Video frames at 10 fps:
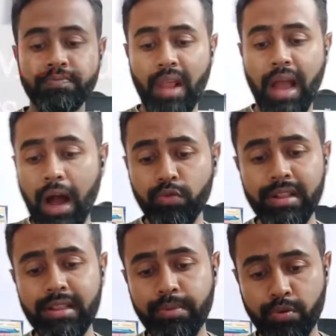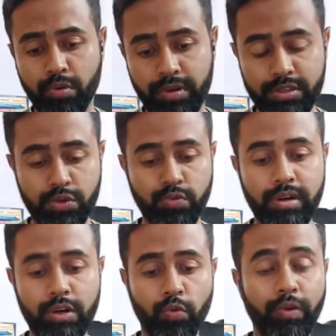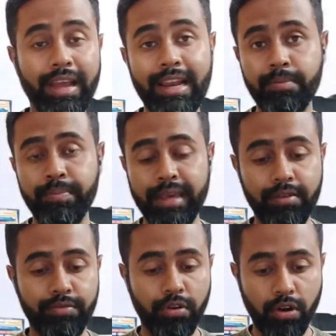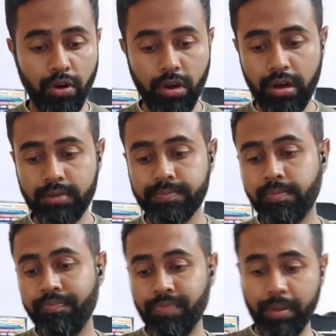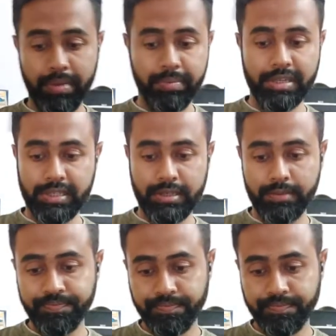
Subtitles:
how will the progress toward well-being for all be measured?